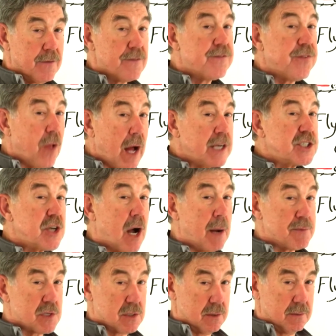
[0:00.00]
Fly
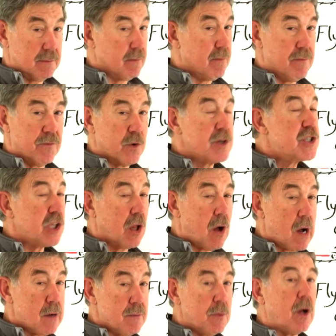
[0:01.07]
shops, virtually
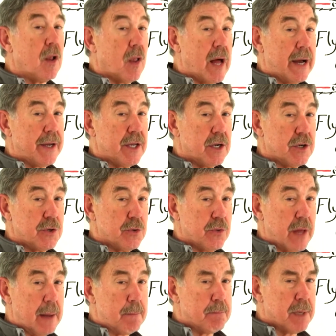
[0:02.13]
all allow you to do
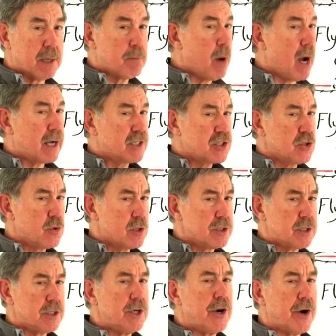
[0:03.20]
that. Big box
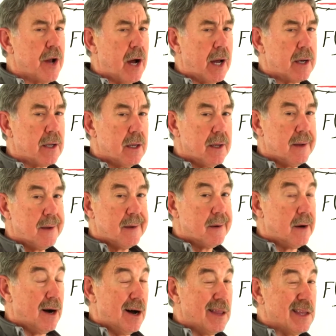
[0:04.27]
stores, you're not.
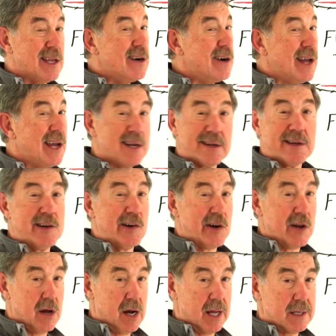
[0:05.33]
On the internet, you're
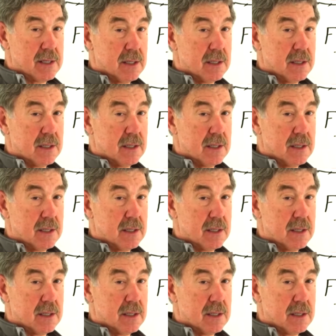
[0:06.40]
not.